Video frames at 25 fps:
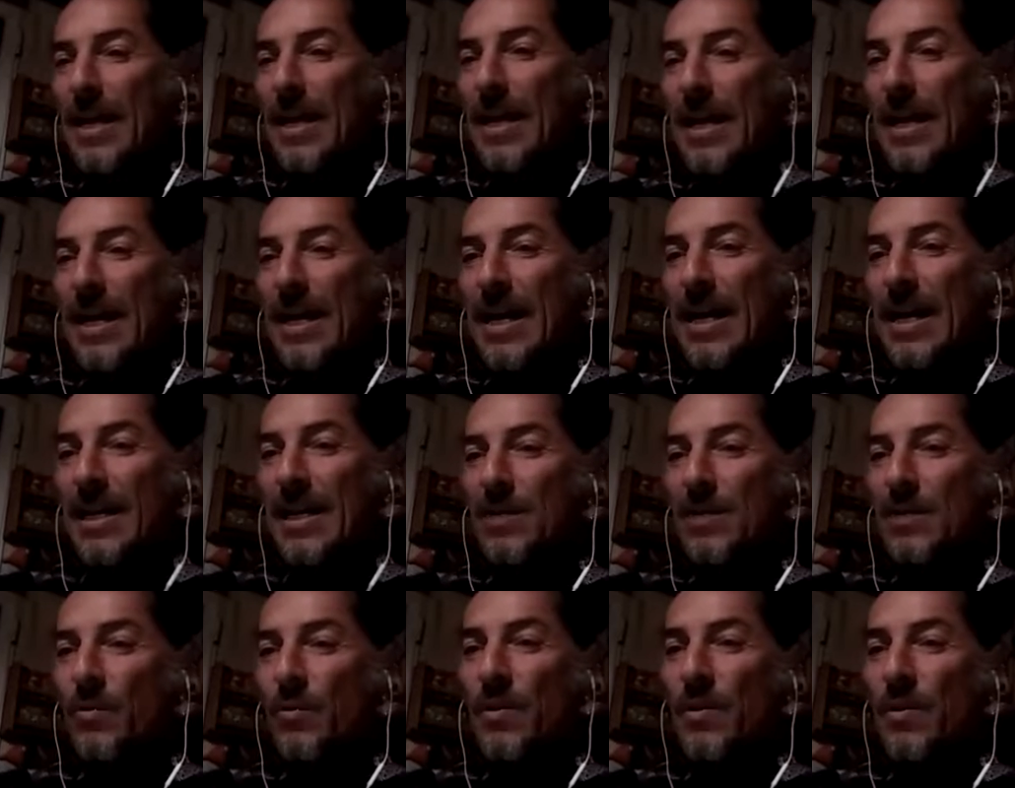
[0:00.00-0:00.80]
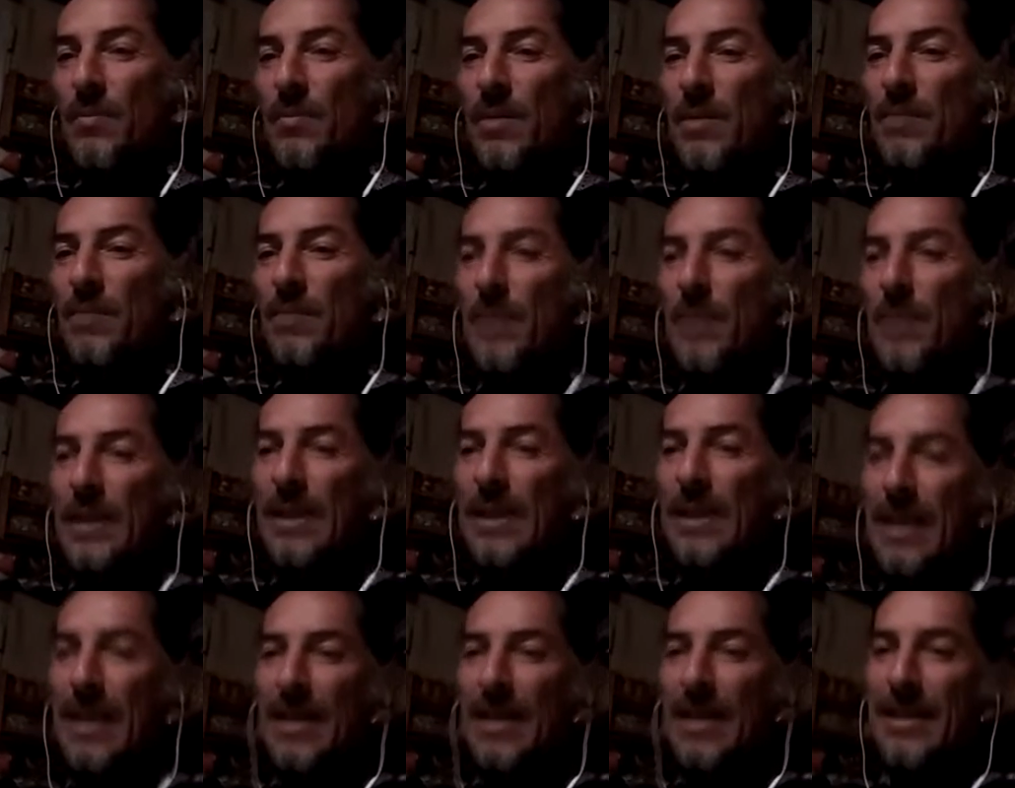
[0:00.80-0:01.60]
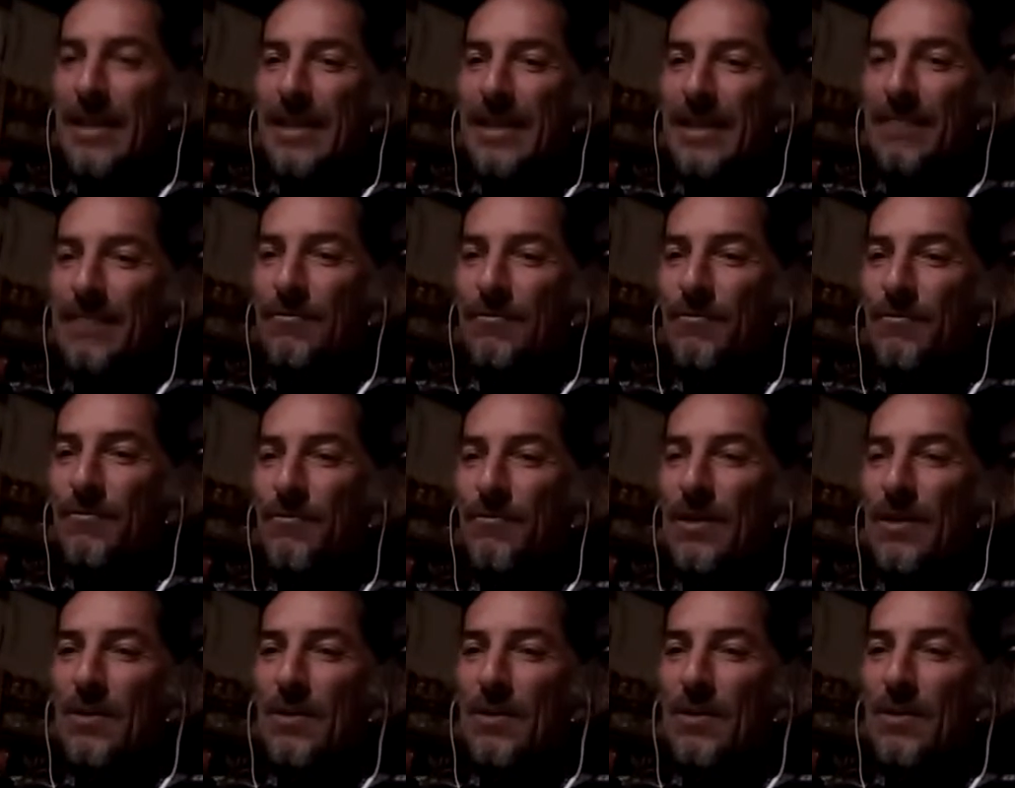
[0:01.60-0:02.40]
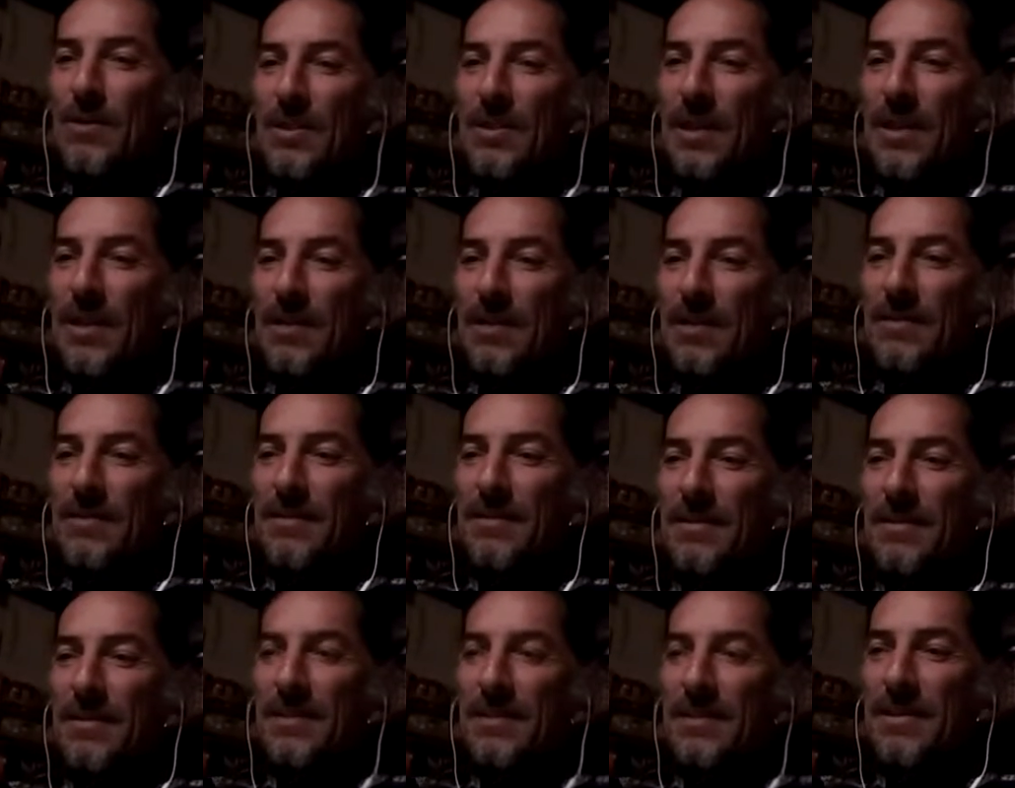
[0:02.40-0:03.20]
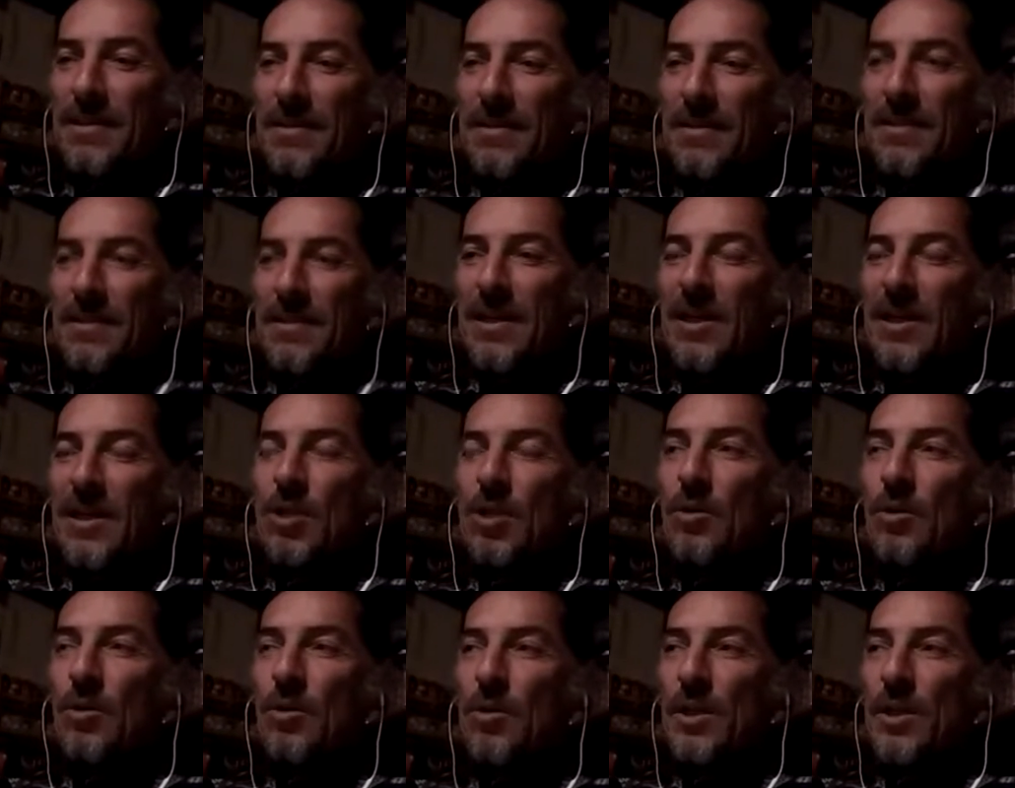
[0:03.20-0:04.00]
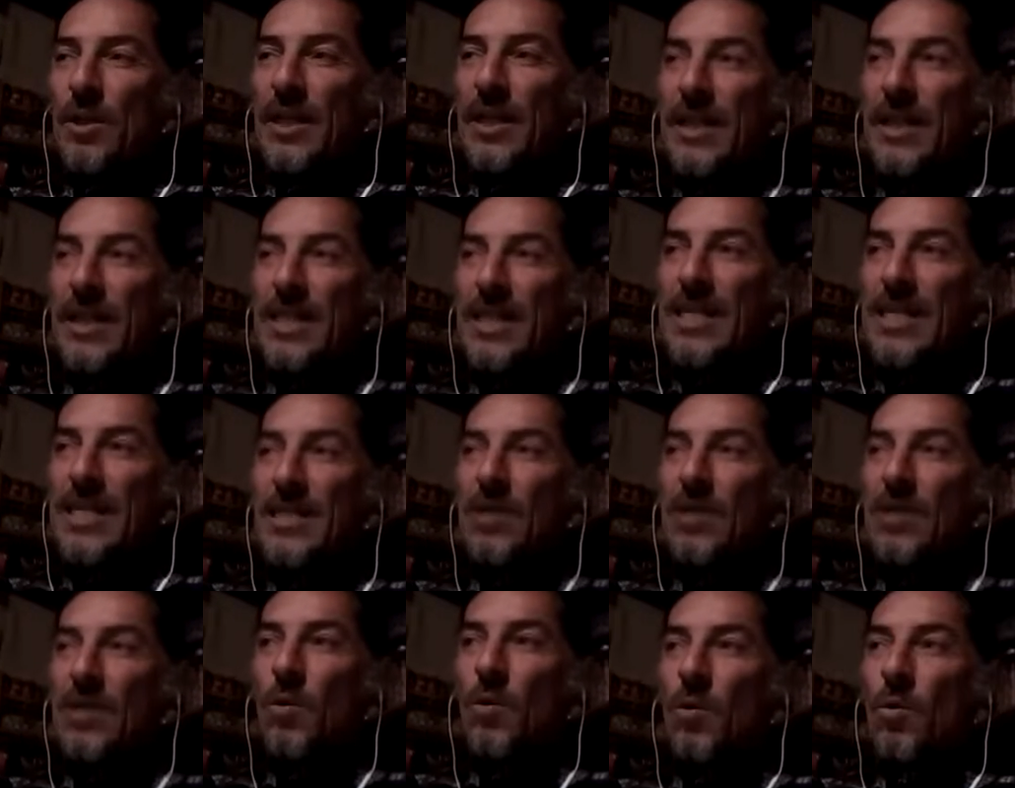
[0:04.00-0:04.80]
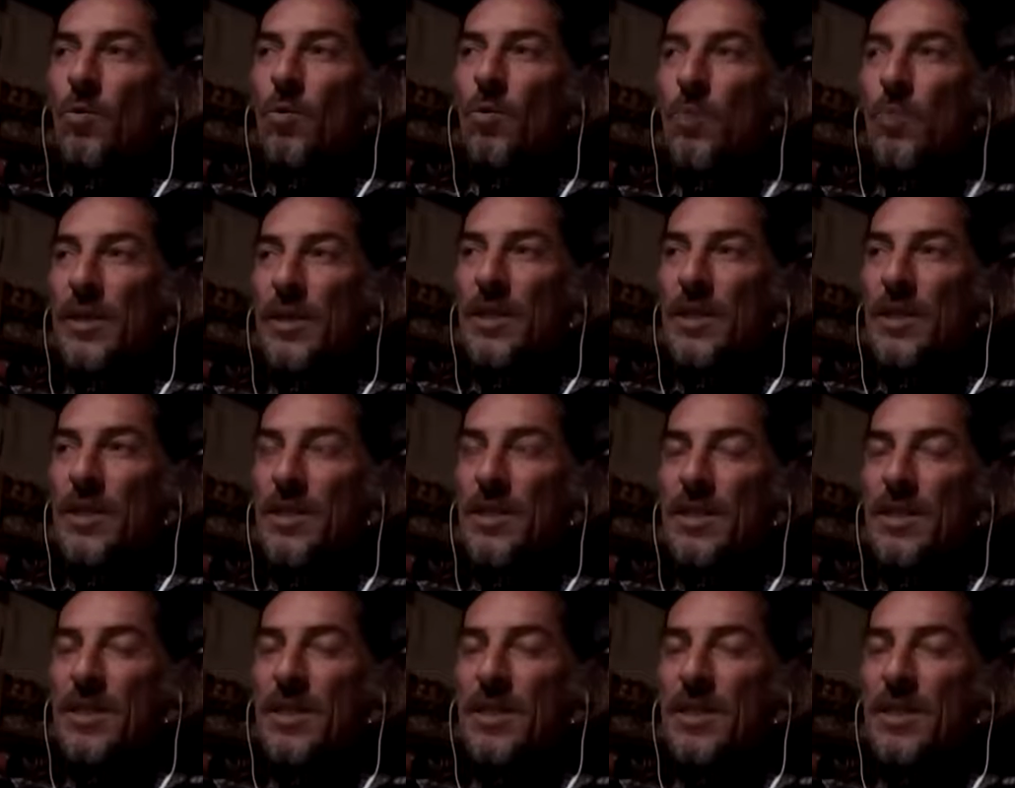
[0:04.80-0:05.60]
And with the women, I found that the according is always